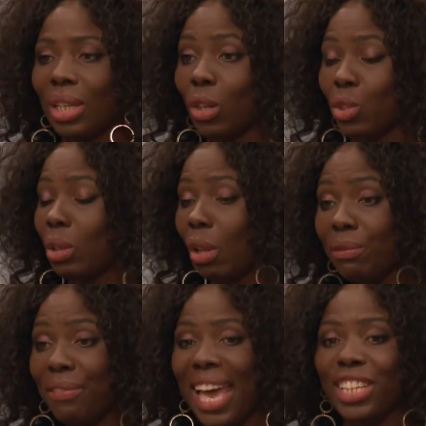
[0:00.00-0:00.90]
I also love
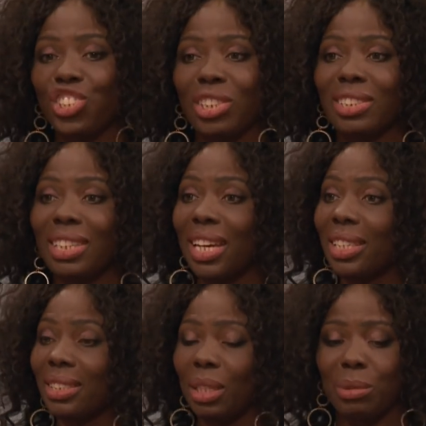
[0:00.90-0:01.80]
fashion
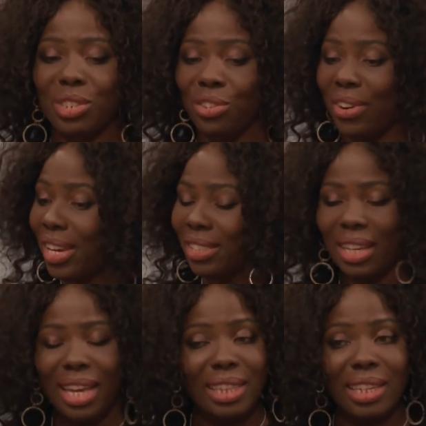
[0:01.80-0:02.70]
and it was great.
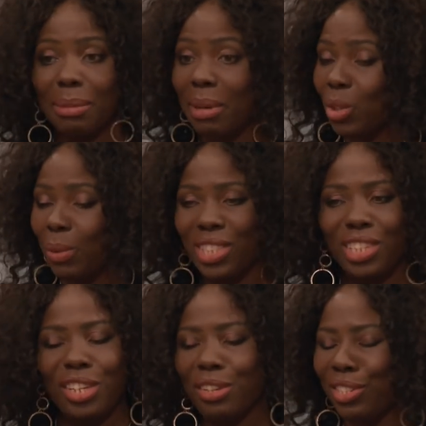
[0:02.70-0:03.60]
And then about
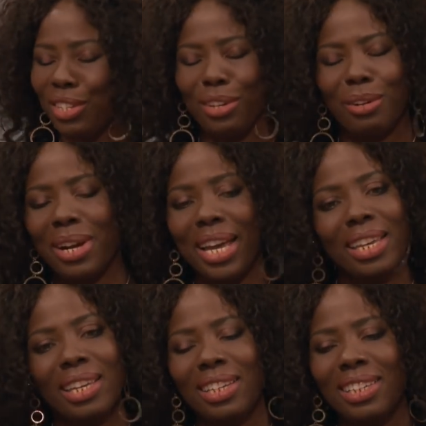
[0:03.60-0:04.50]
20 years ago,
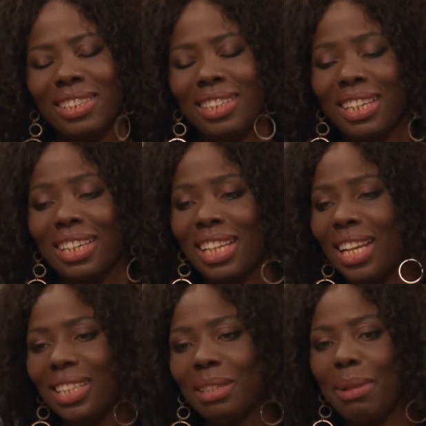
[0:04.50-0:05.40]
I
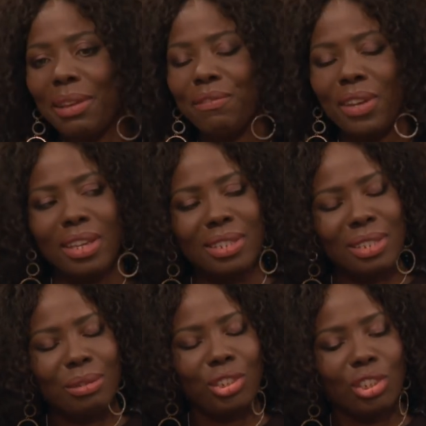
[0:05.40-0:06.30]
landed my
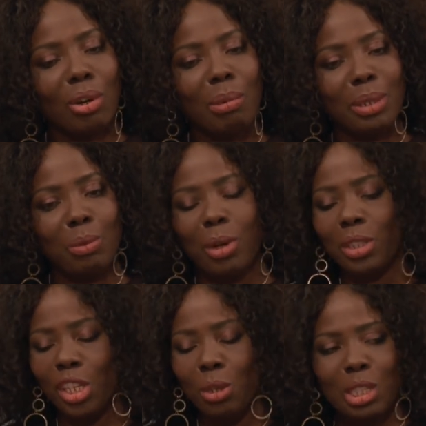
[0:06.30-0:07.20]
first job in one
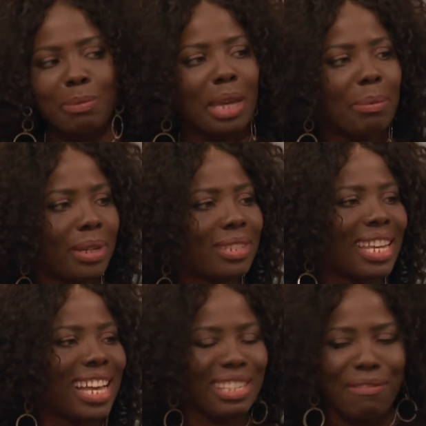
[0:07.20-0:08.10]
of the newspapers
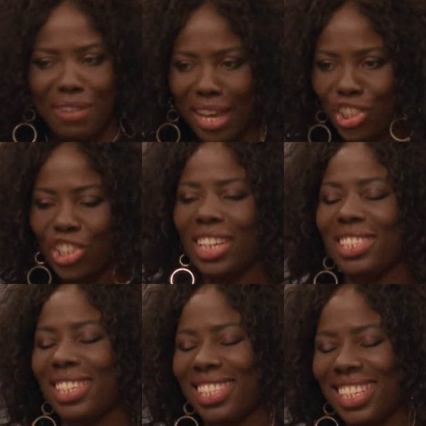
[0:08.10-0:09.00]
as a fashion
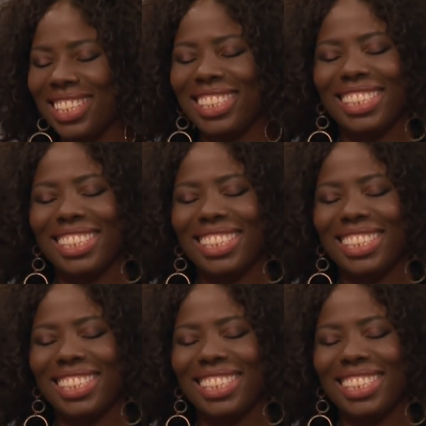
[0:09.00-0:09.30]
assistant.